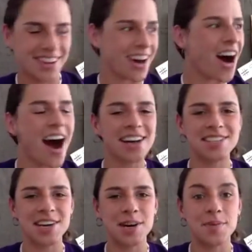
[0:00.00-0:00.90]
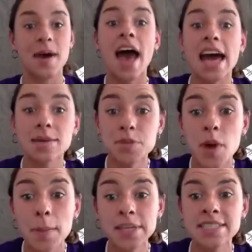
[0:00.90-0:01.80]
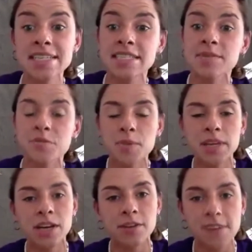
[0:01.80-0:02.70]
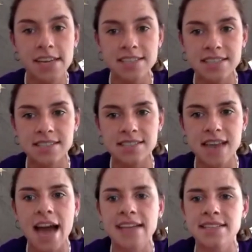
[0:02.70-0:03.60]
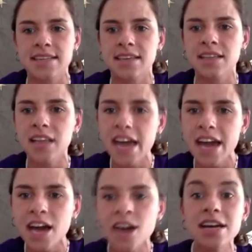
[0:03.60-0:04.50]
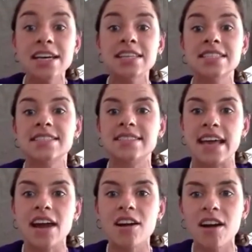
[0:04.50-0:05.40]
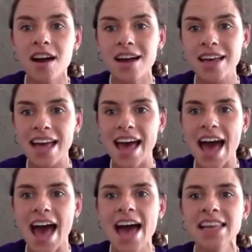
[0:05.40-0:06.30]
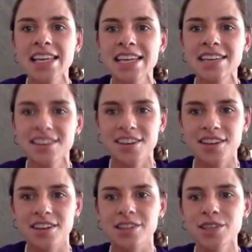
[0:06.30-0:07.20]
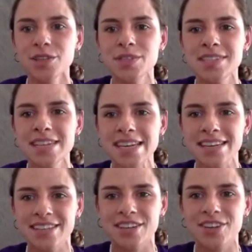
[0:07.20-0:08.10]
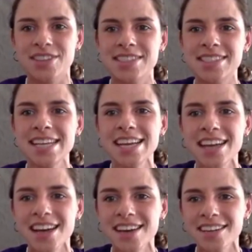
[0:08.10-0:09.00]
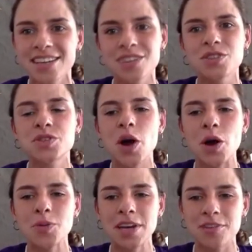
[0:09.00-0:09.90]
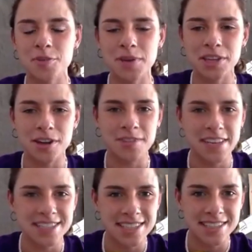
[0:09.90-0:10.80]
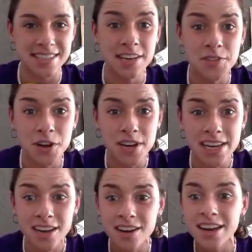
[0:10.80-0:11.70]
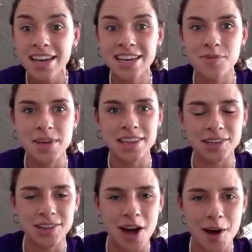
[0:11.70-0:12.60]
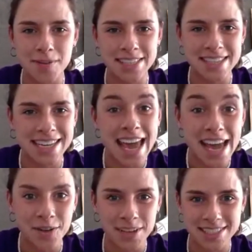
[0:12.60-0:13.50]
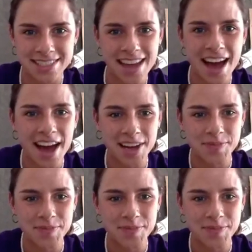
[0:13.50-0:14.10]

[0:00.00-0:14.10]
Awesome. And I'm so happy to see some familiar faces. I see Claire, Sarah, Ellen, Lucy, Christina, so many familiar faces. If you're here, give me a little comment. I can't wait to say hi.